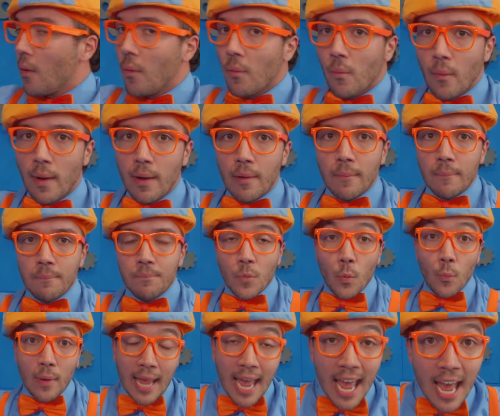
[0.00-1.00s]
Well,
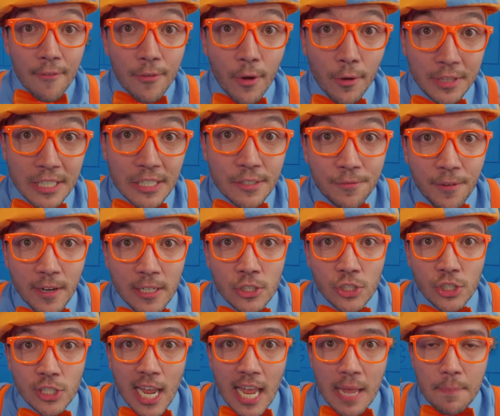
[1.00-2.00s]
we have all these fun
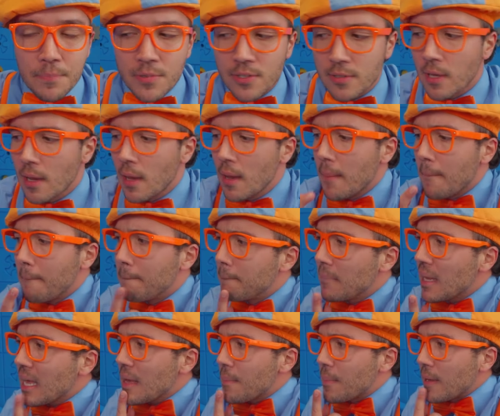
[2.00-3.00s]
shapes.
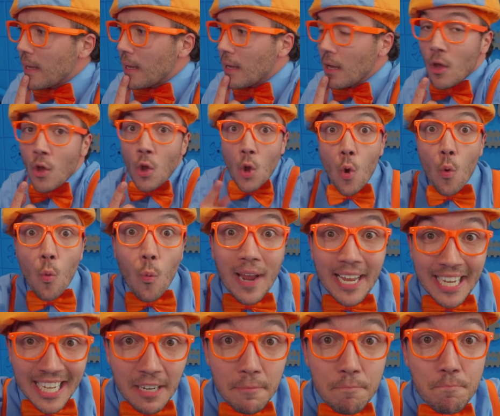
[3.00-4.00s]
Maybe we
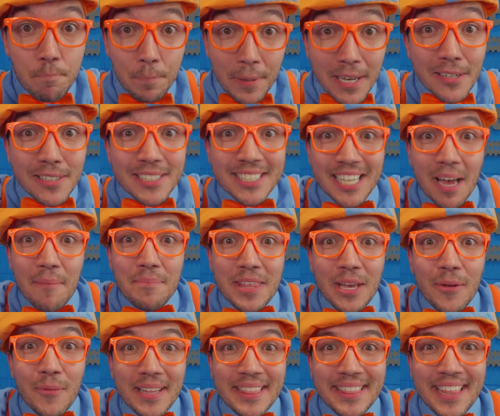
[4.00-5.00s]
can build something
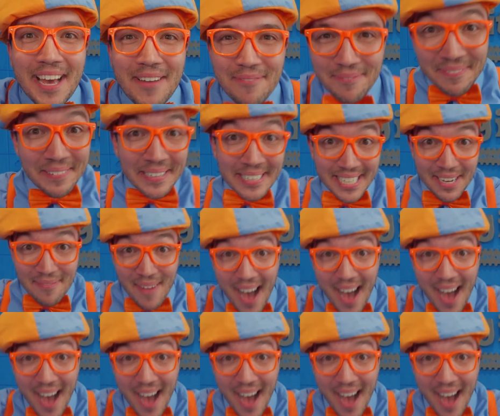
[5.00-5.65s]
with them. Come